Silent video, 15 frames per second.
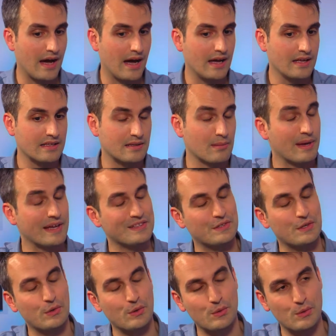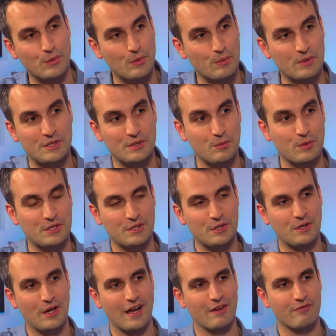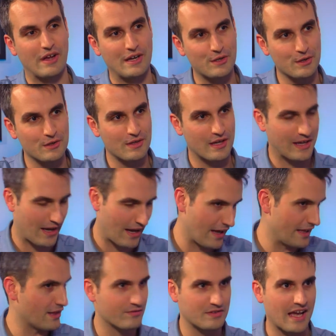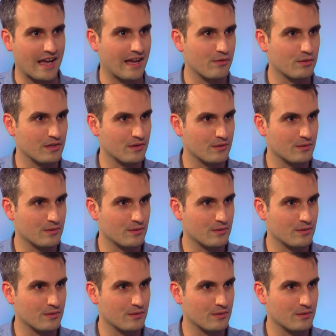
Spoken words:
It depends which vendor. Like, I love to hang out with you